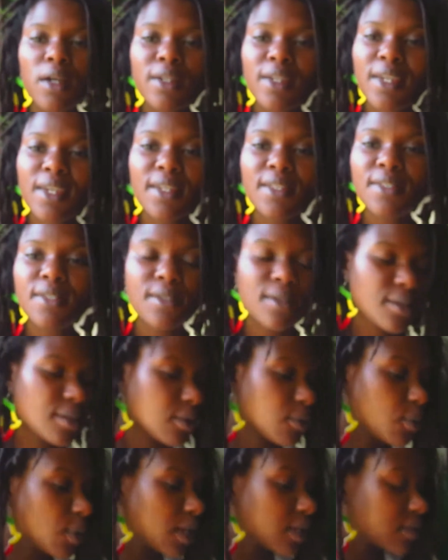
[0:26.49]
kids,
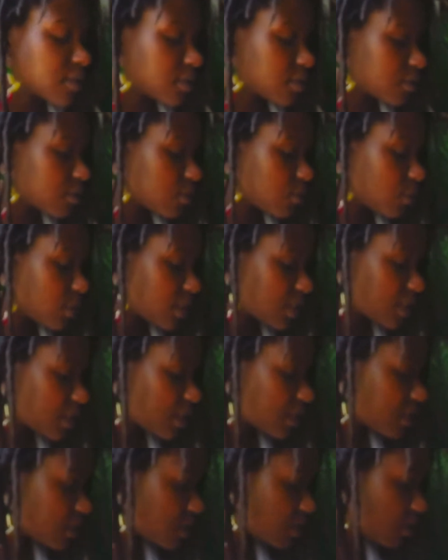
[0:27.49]
what it
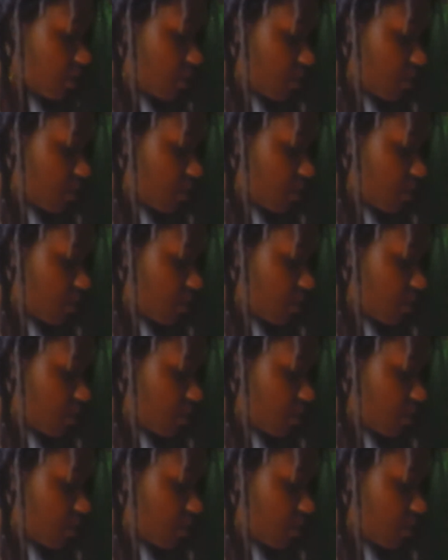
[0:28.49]
is.